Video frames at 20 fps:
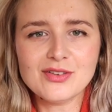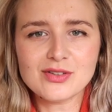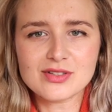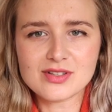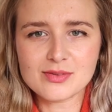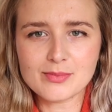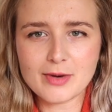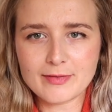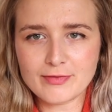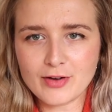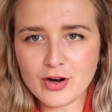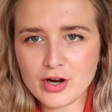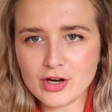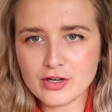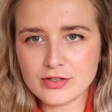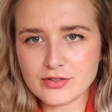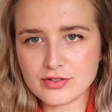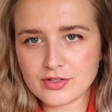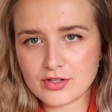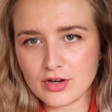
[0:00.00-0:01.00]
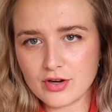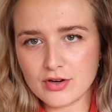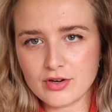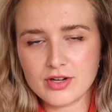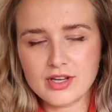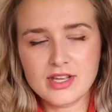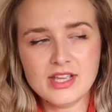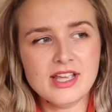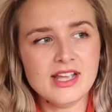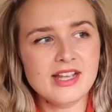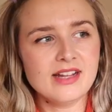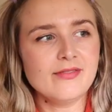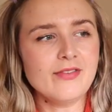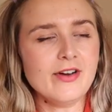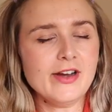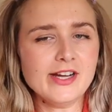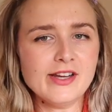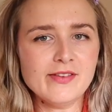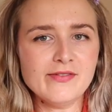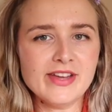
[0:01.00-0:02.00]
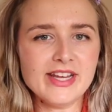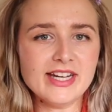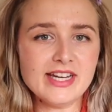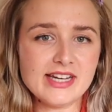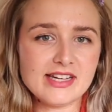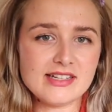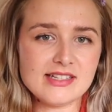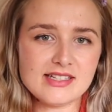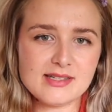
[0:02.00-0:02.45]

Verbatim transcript: also my phone, so it's very convenient,